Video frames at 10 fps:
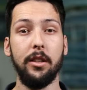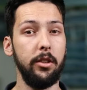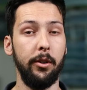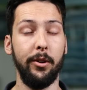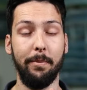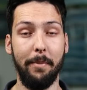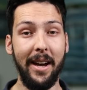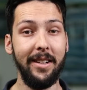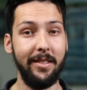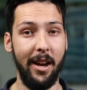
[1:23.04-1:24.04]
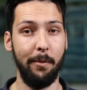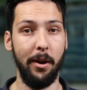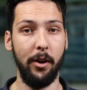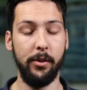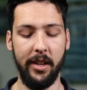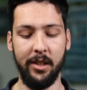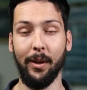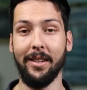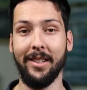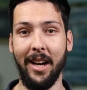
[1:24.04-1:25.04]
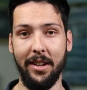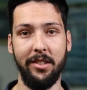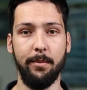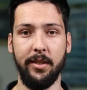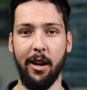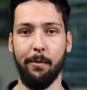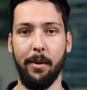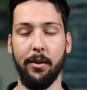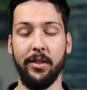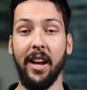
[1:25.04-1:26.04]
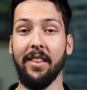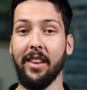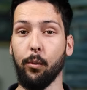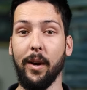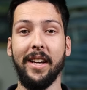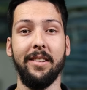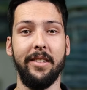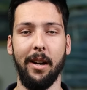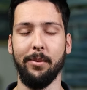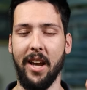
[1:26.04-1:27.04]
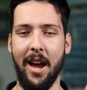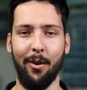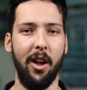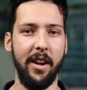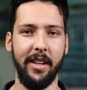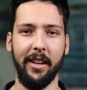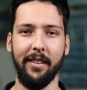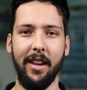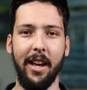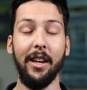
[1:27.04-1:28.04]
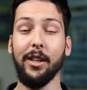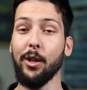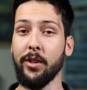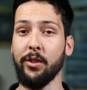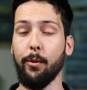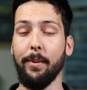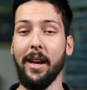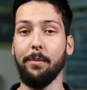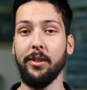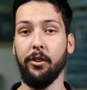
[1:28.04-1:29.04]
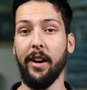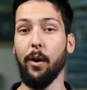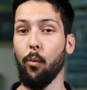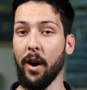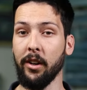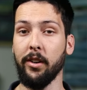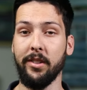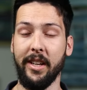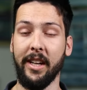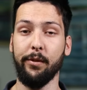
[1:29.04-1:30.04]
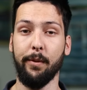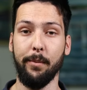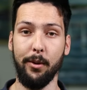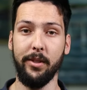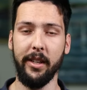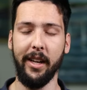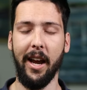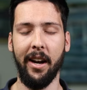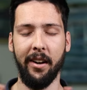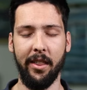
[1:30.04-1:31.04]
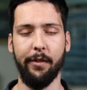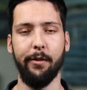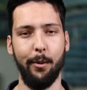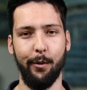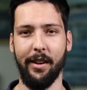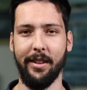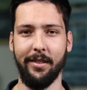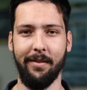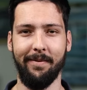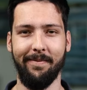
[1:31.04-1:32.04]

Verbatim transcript: Sonos made sound modes, as well as custom sound modes that we can set up to our liking. Users will be able to create one lot of settings for music and another for movies.